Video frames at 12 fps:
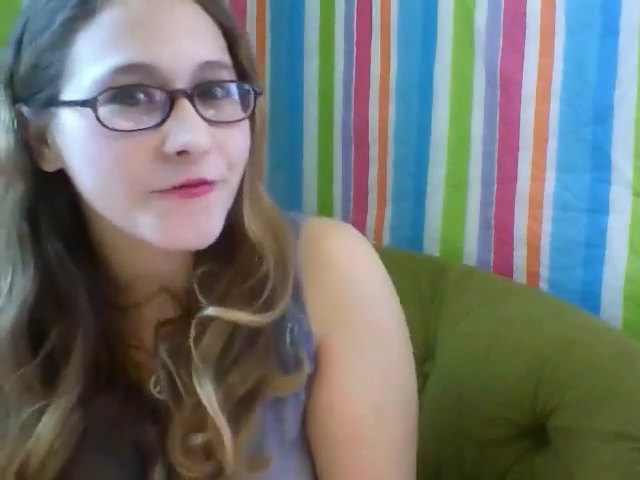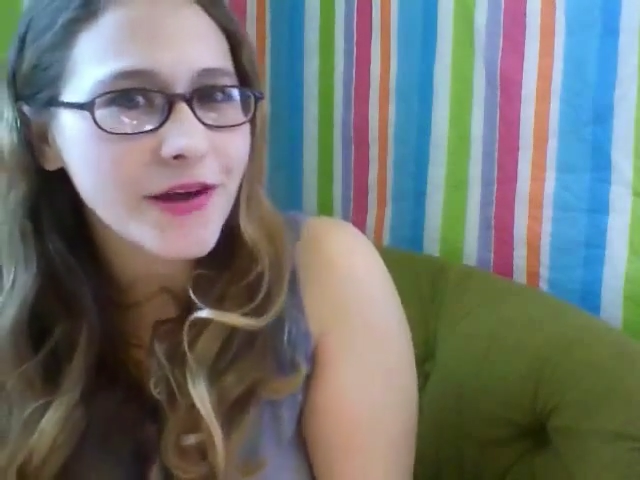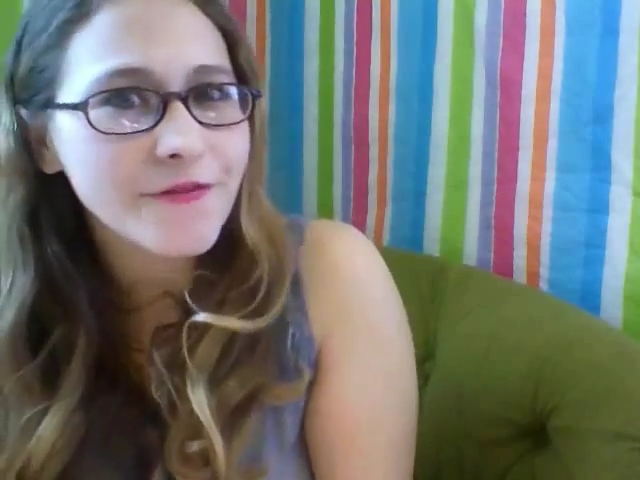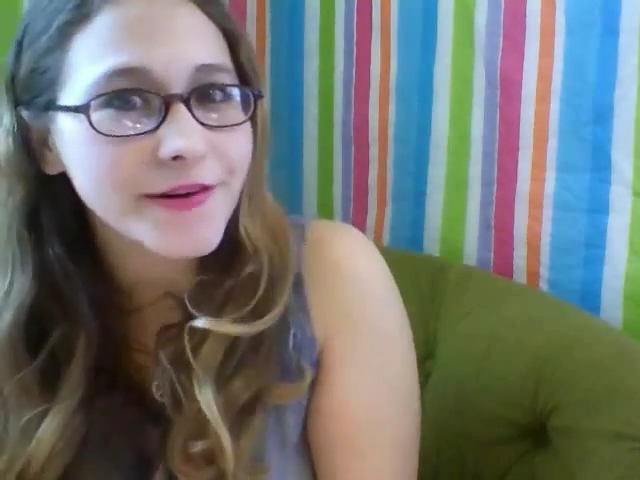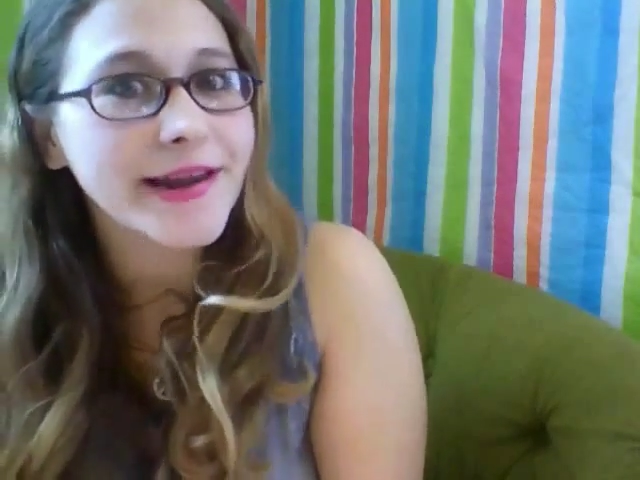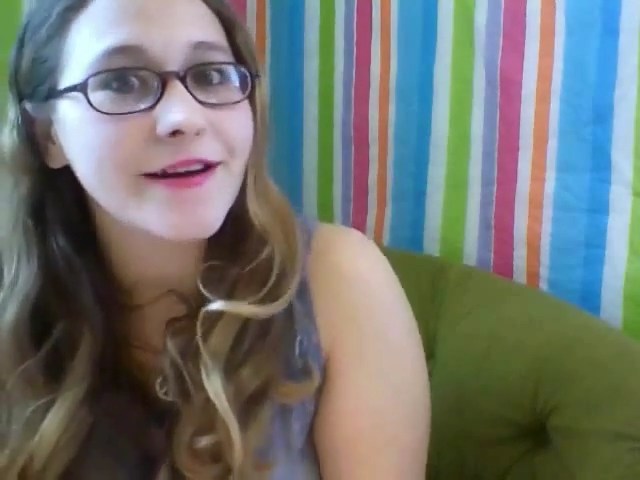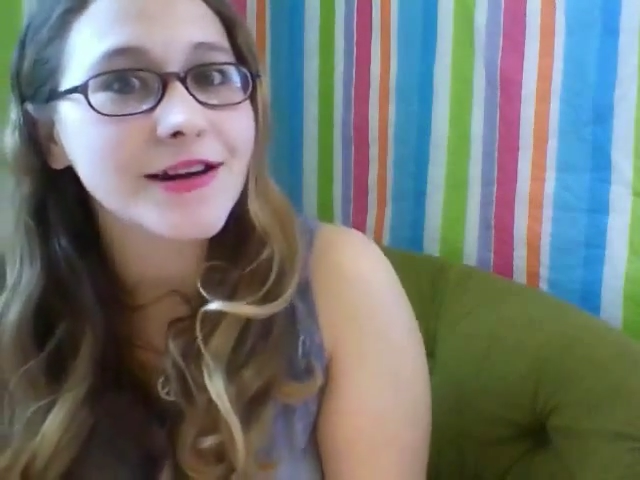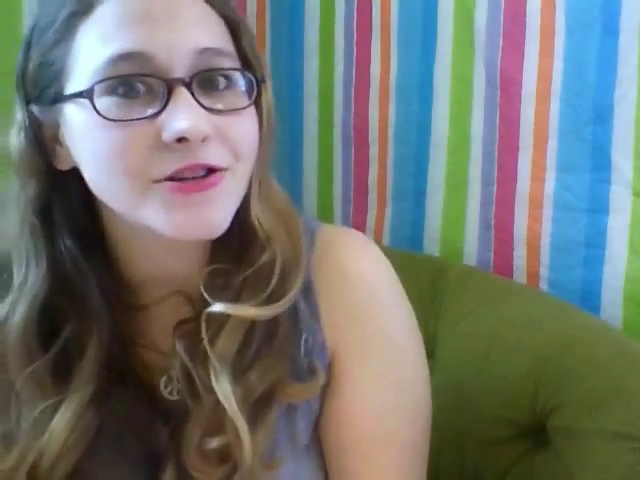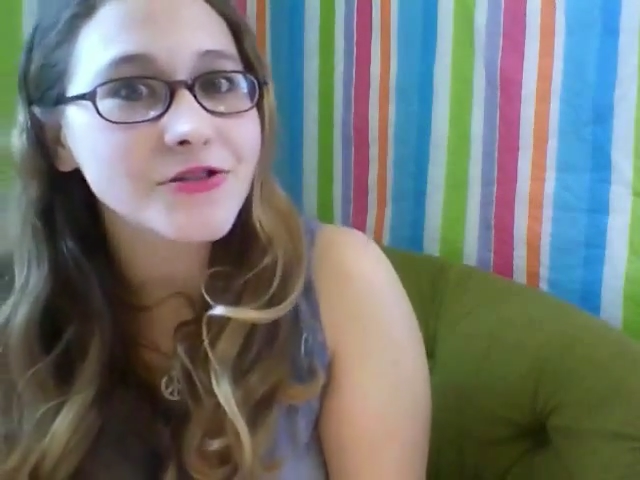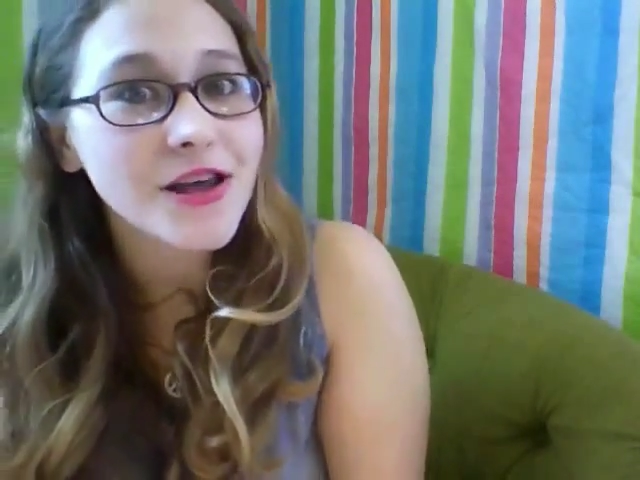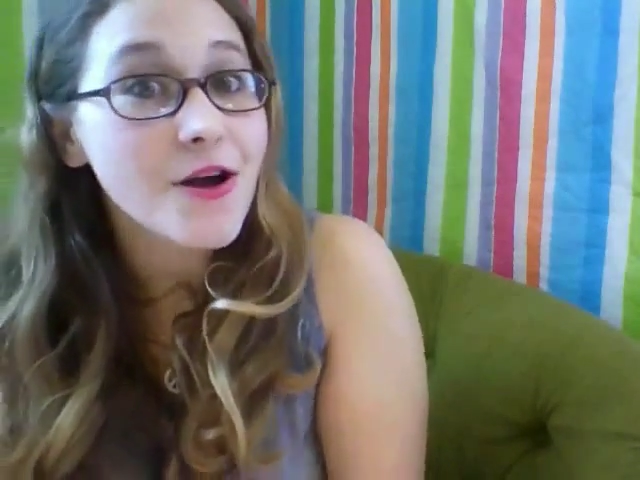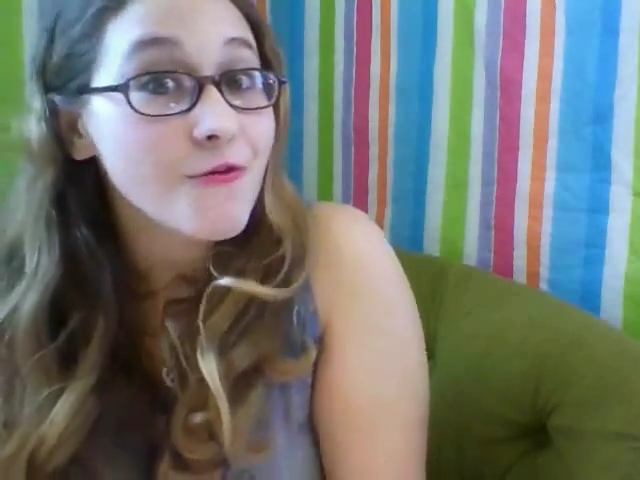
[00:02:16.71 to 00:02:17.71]
favorite
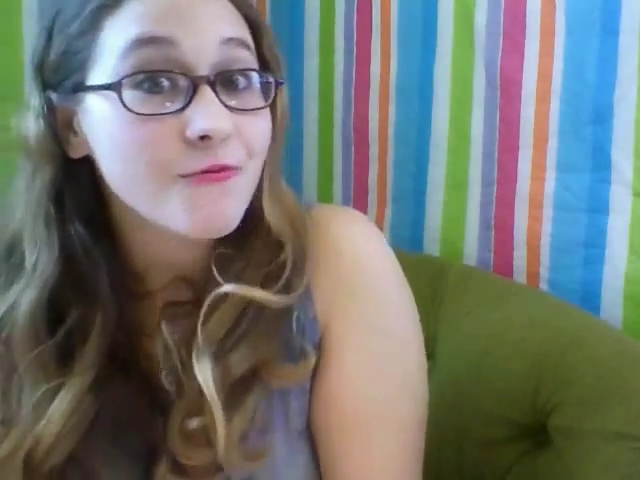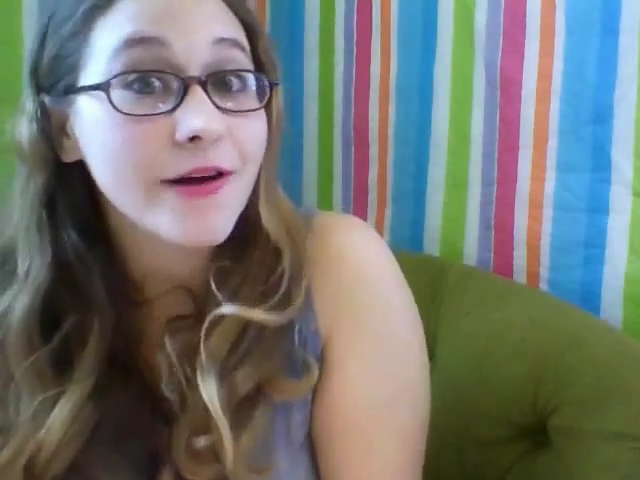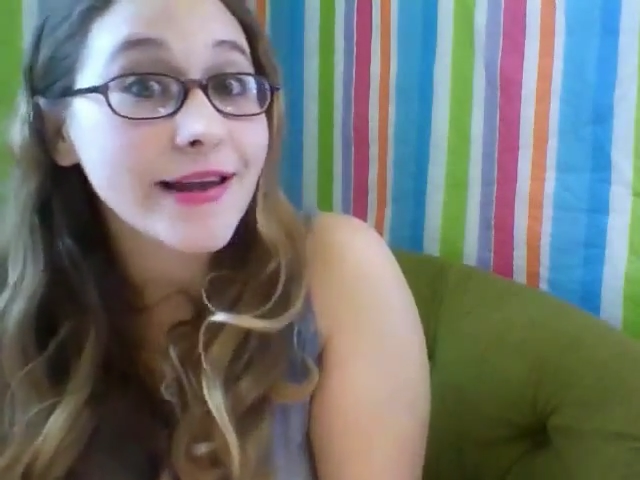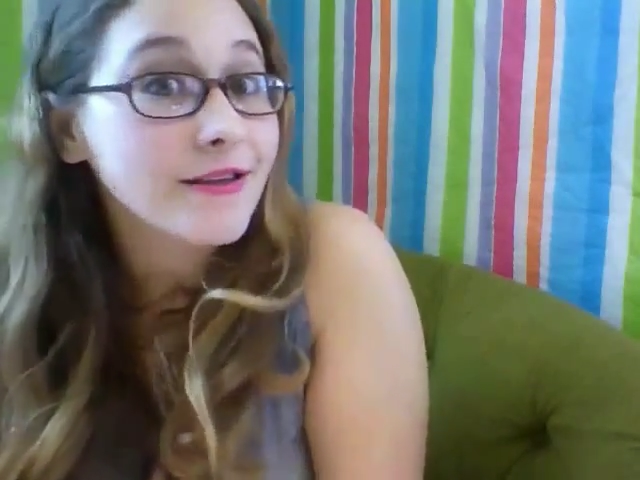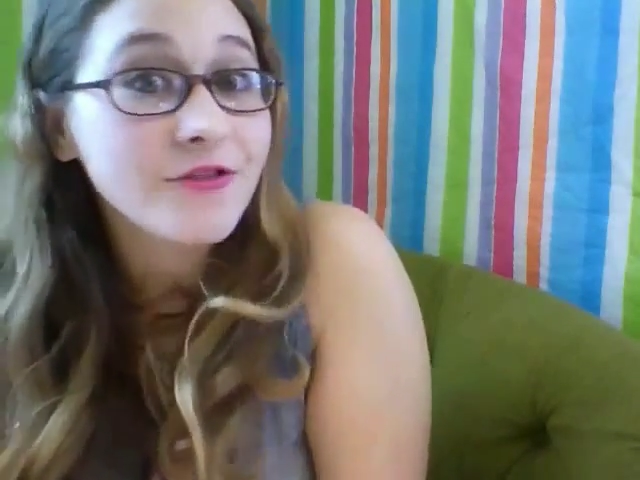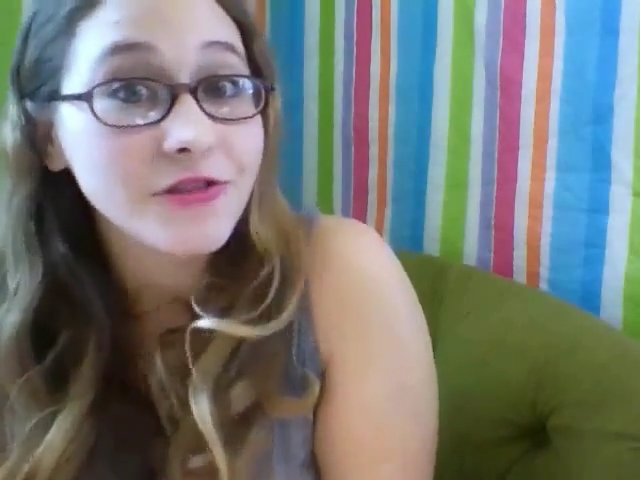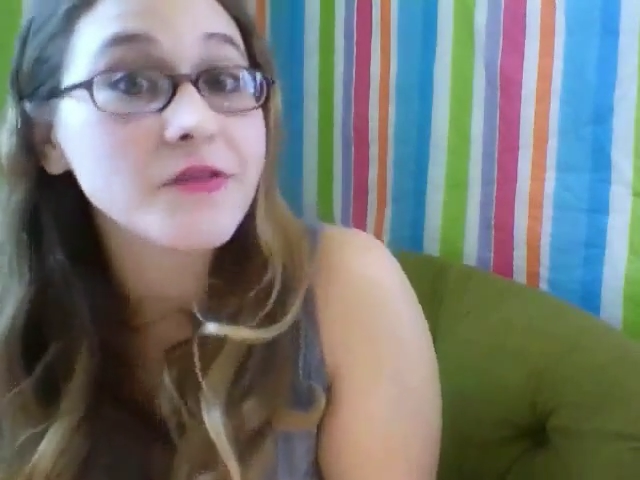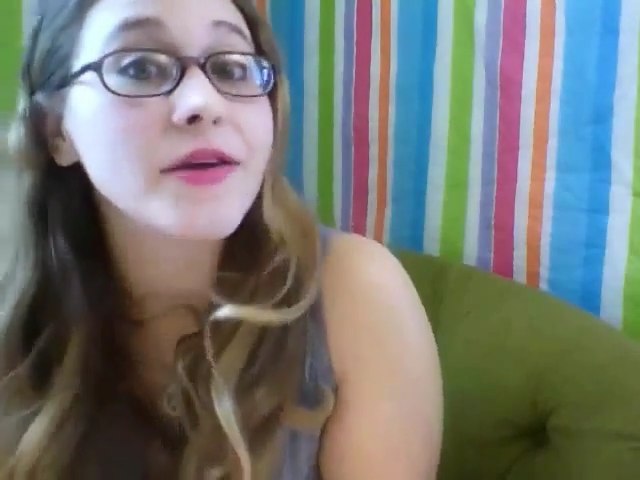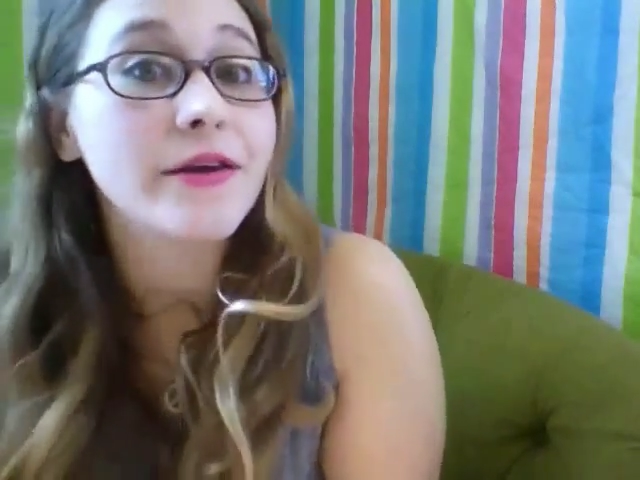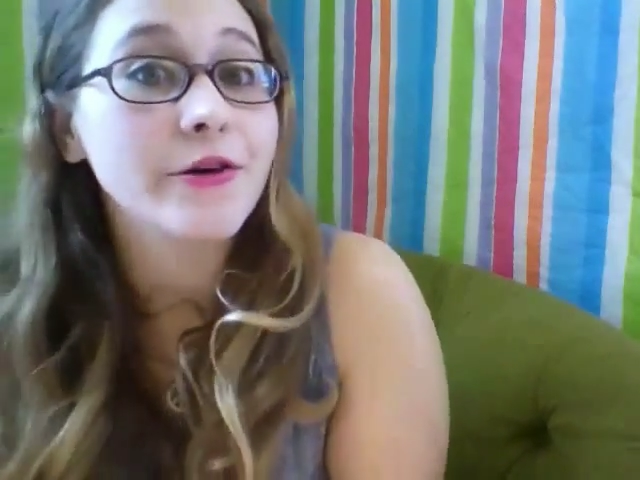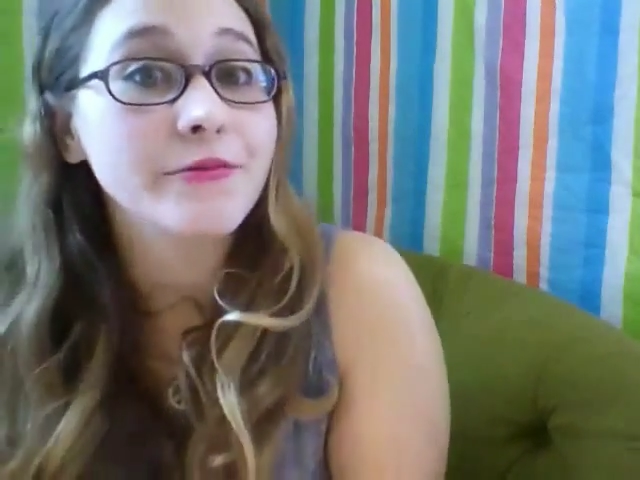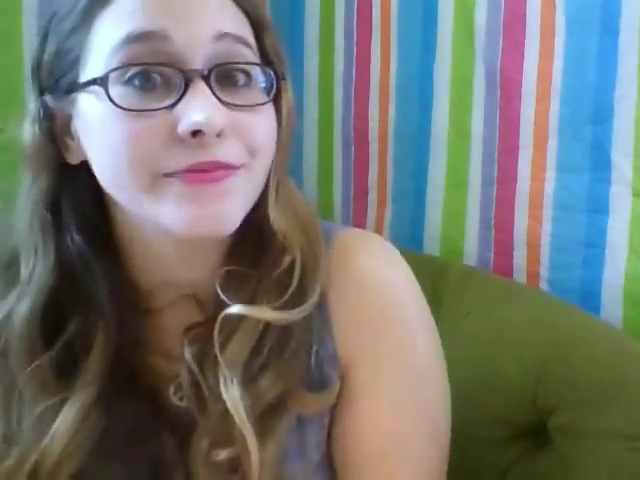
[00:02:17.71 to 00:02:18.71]
characters right in your
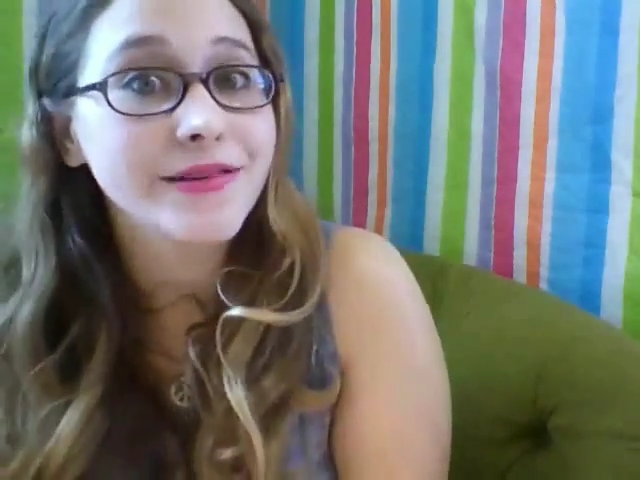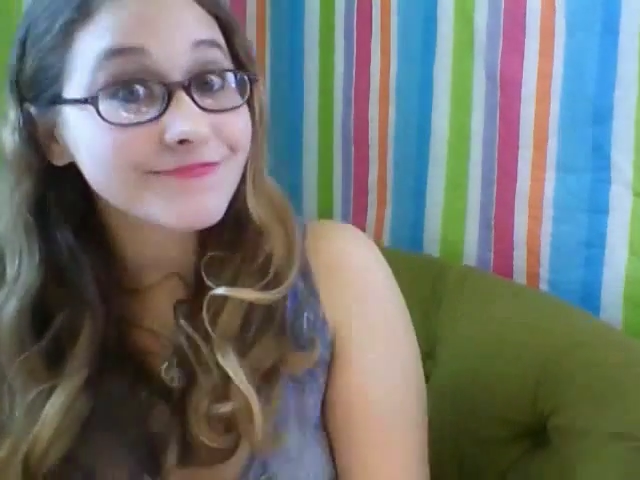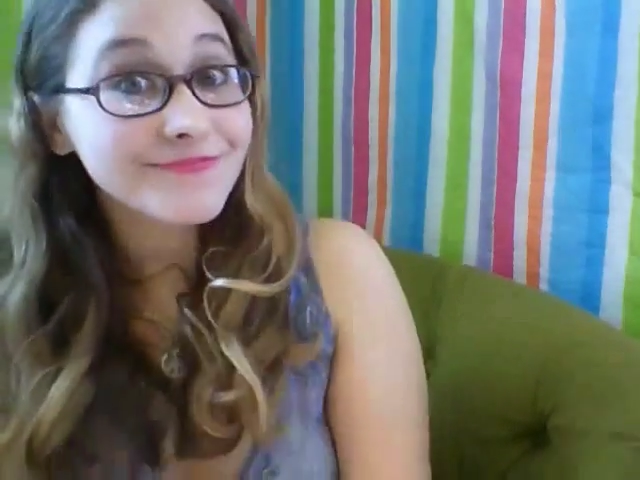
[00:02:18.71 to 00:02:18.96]
living room.